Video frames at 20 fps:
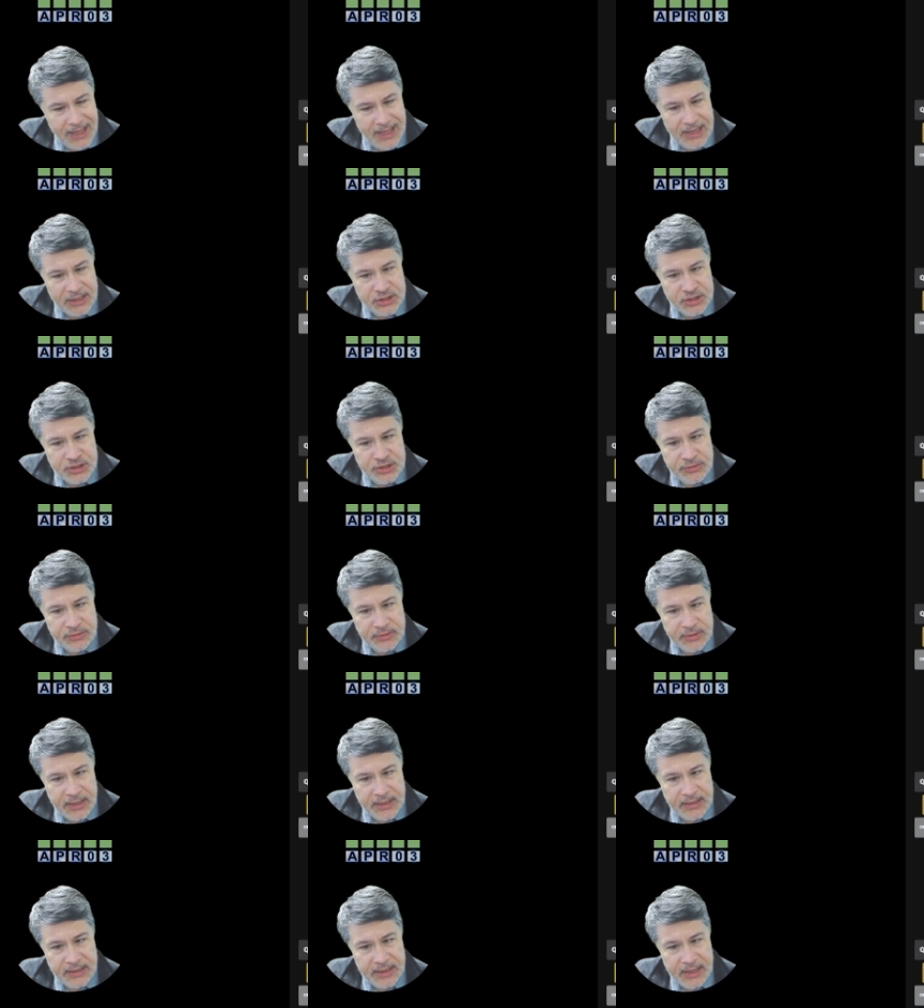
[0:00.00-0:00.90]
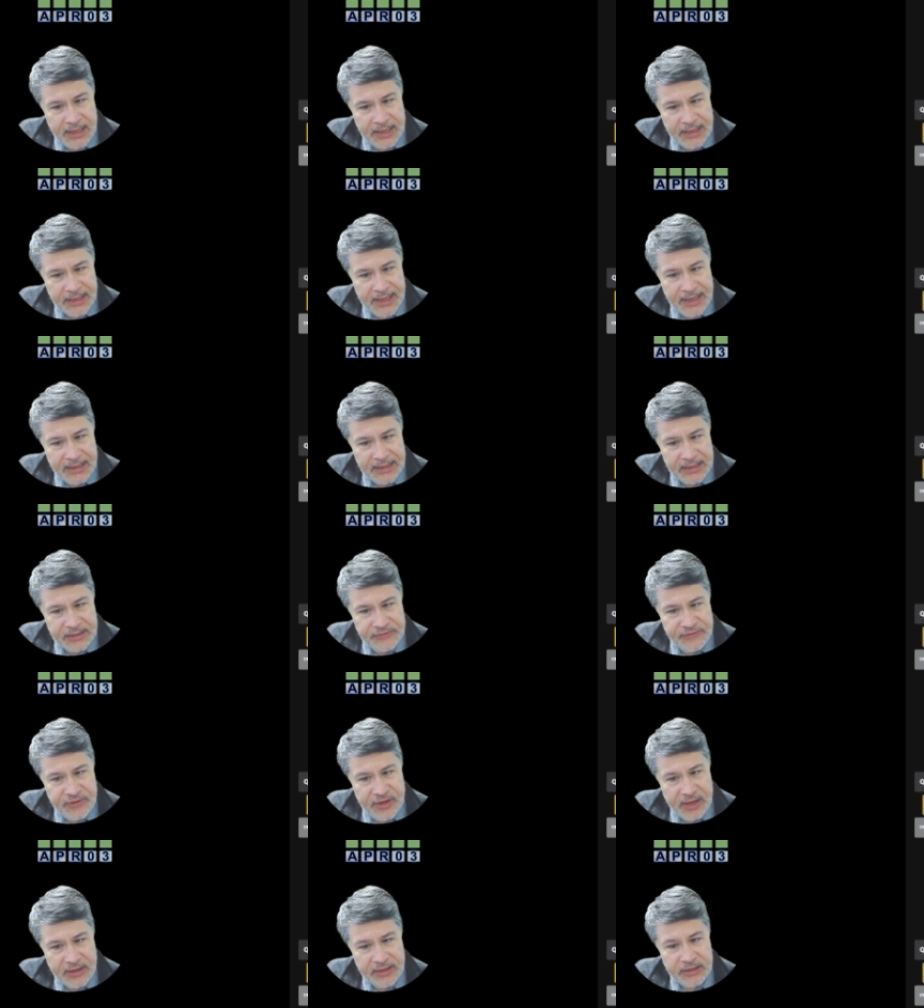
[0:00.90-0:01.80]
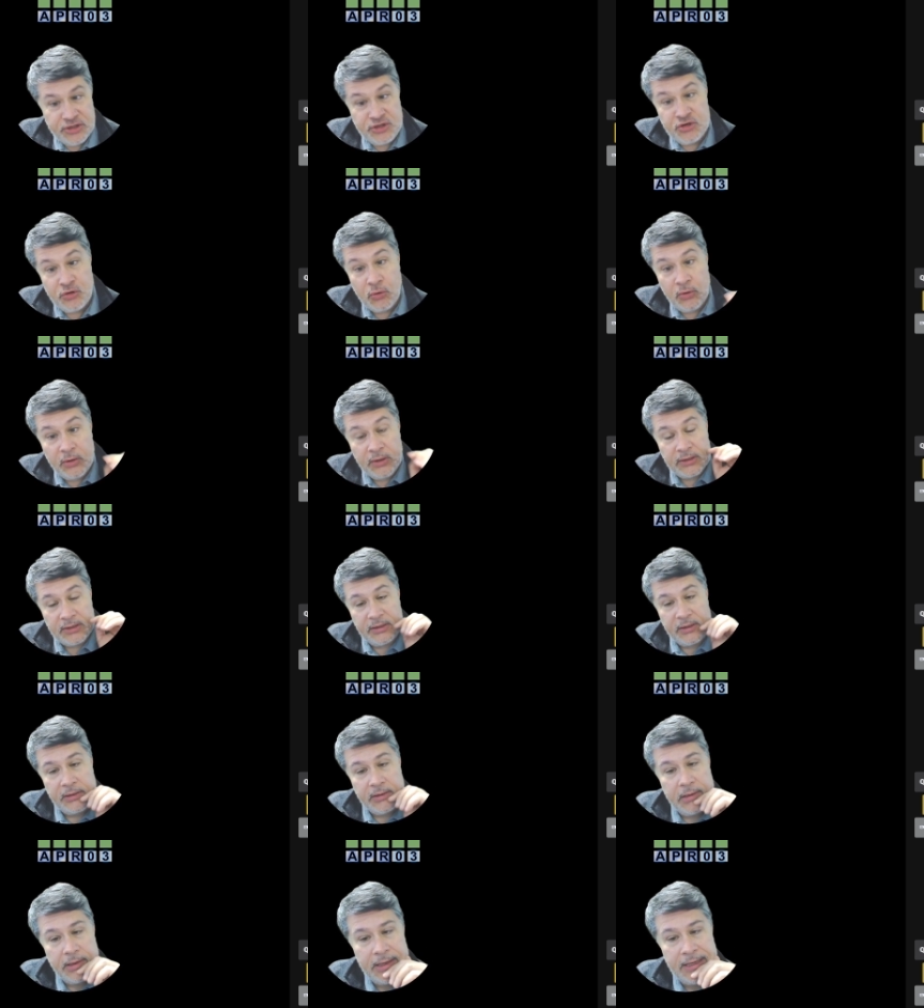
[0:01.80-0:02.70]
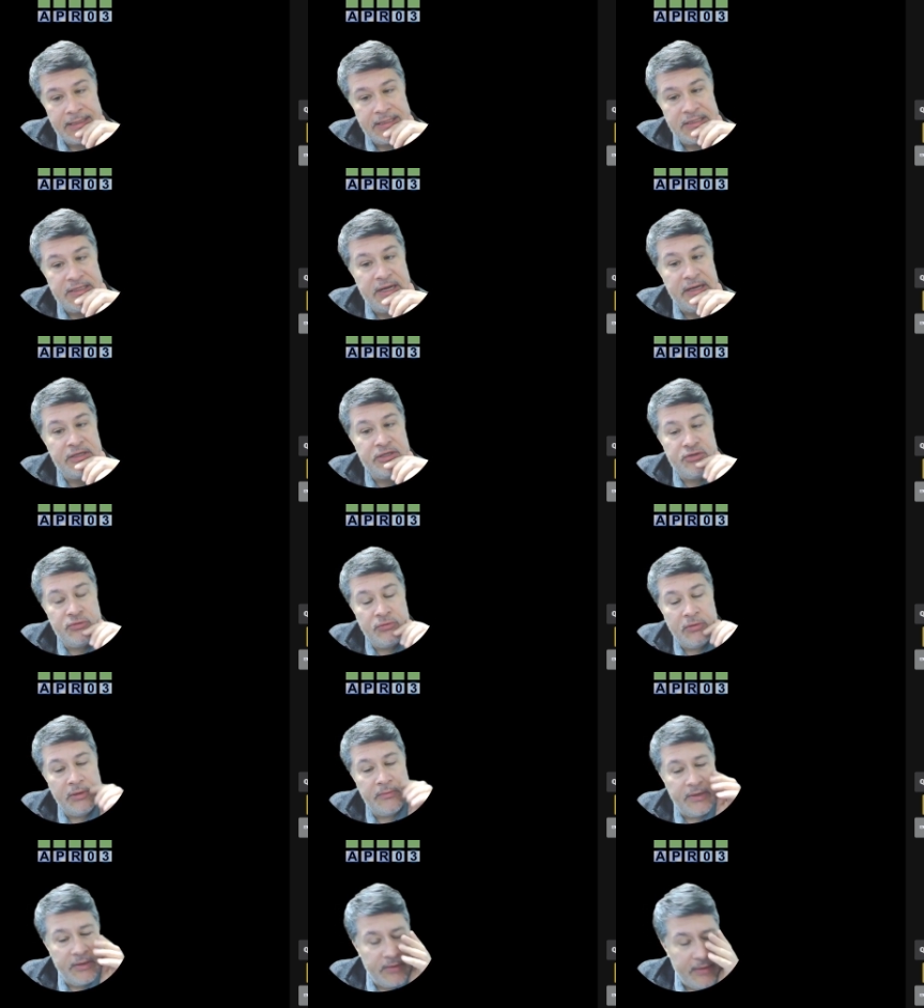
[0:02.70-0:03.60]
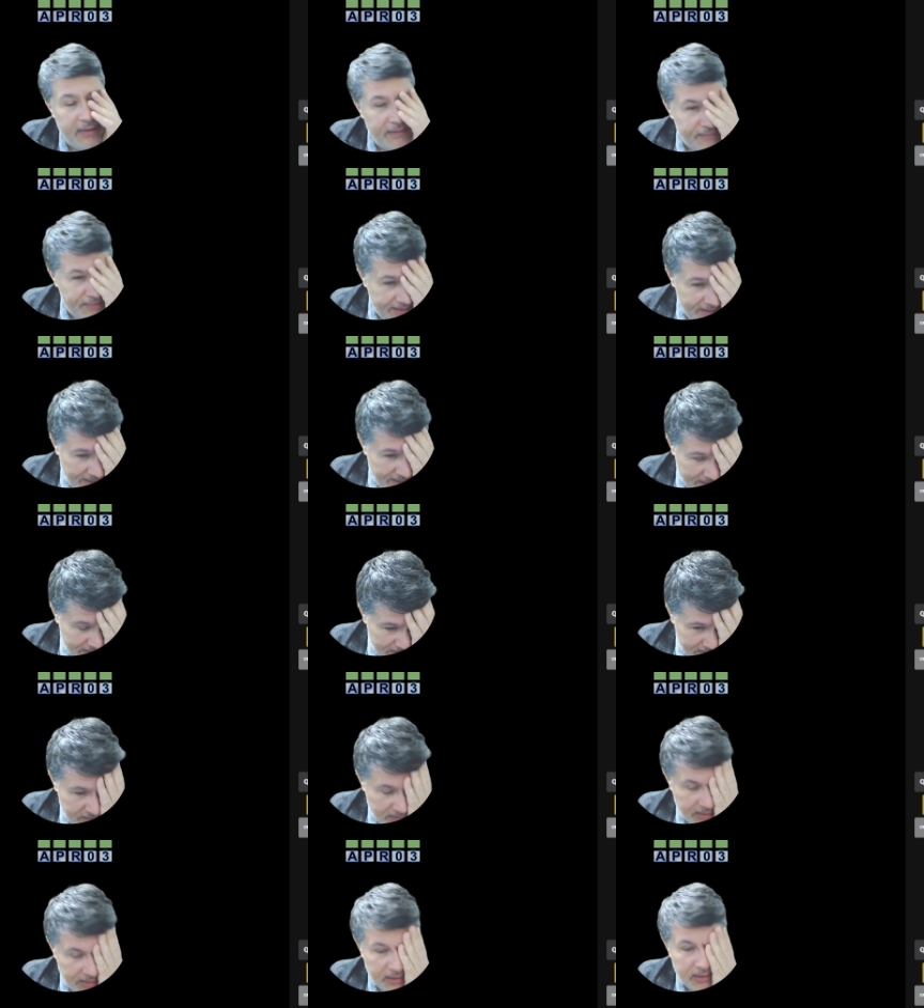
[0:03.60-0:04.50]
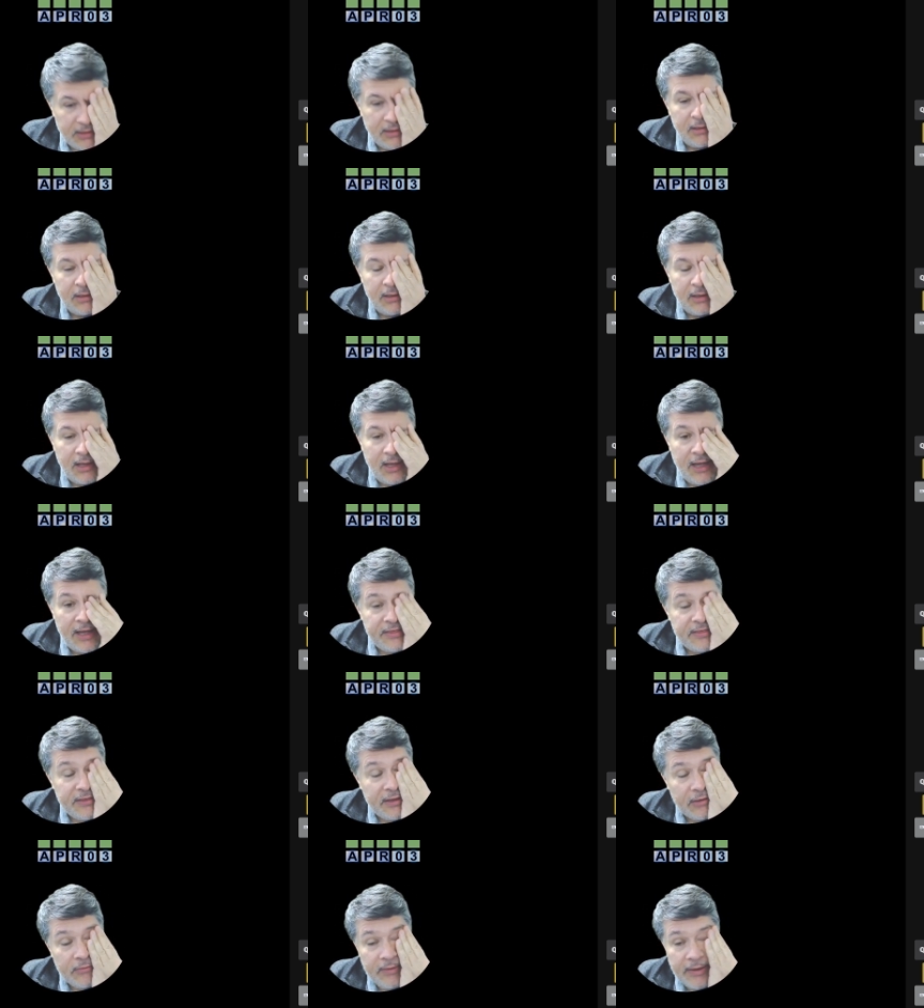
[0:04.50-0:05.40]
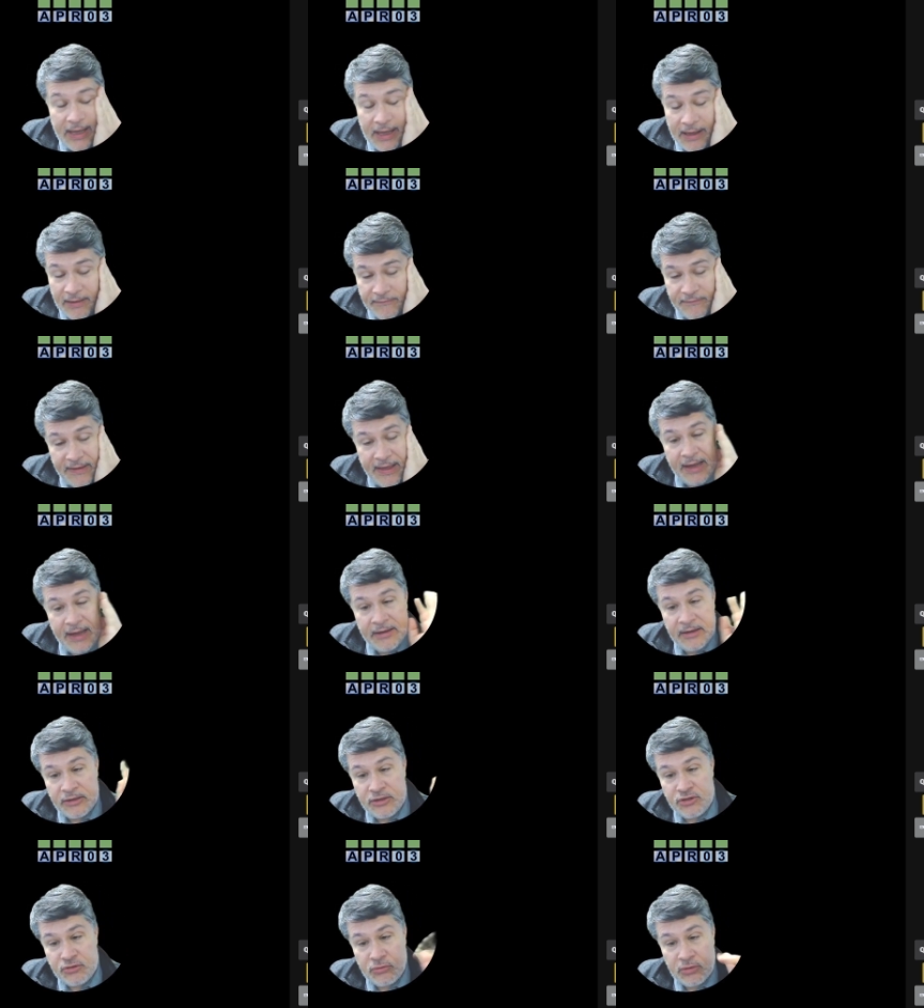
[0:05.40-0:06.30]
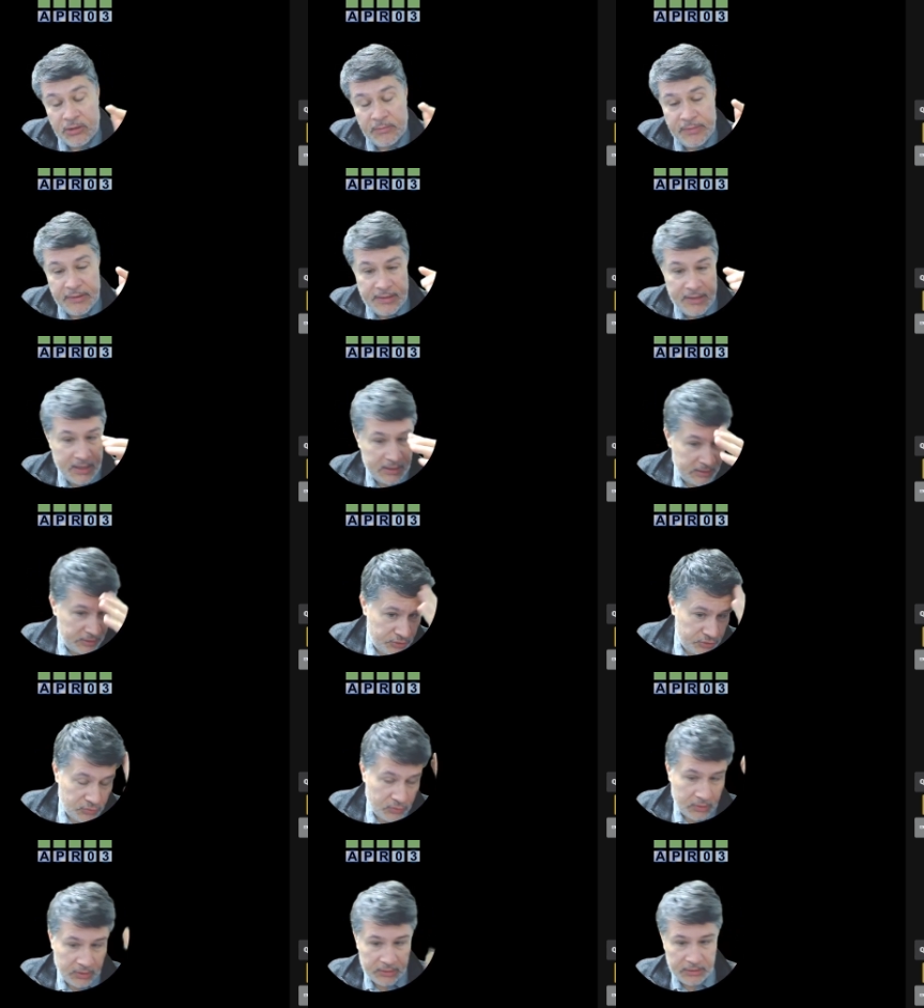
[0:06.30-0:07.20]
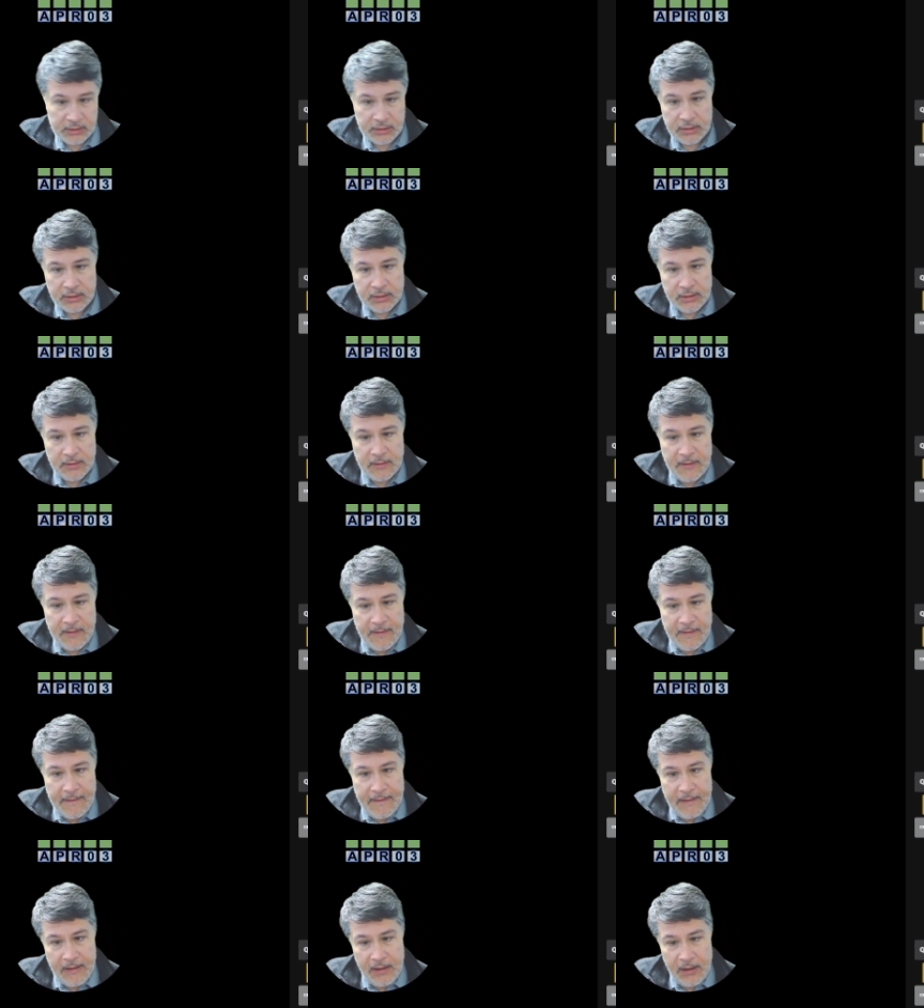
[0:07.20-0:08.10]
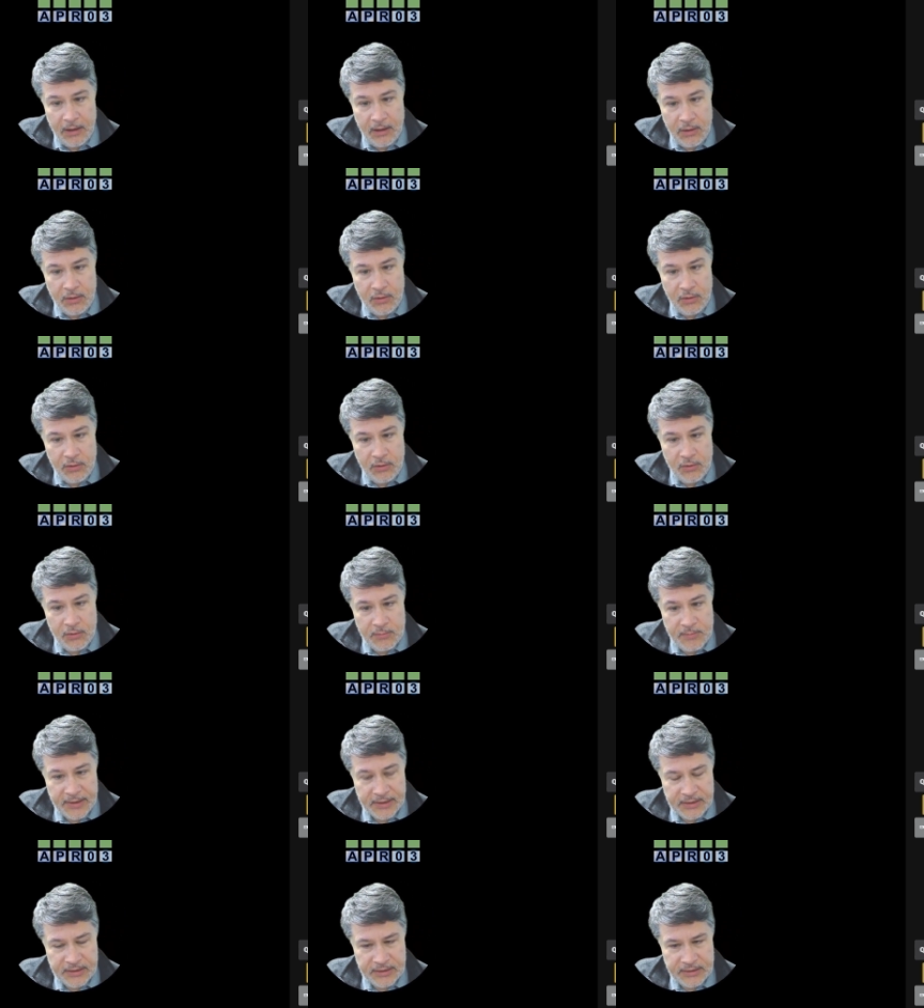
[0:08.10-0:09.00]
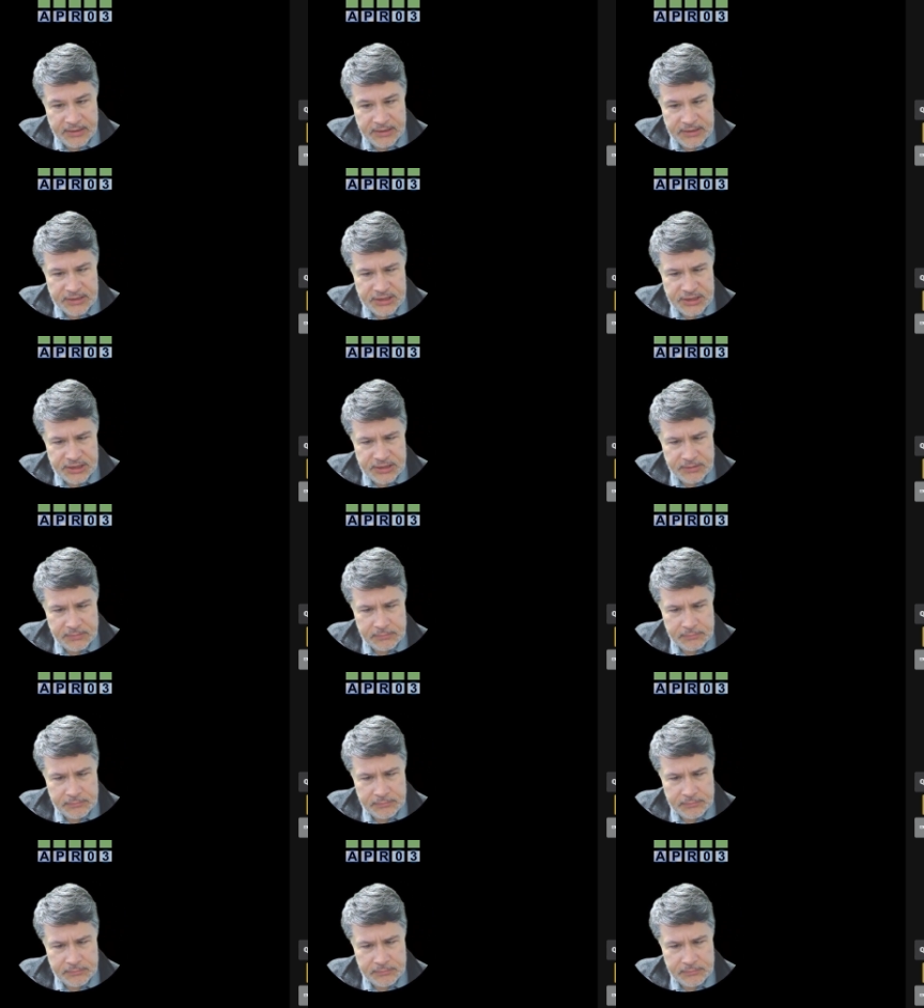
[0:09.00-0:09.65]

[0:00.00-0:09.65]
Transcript: Shoot. And again, it's not adorn. It's not adorn. We don't have that N. I think we have had adore, but not adorn. Oh my goodness.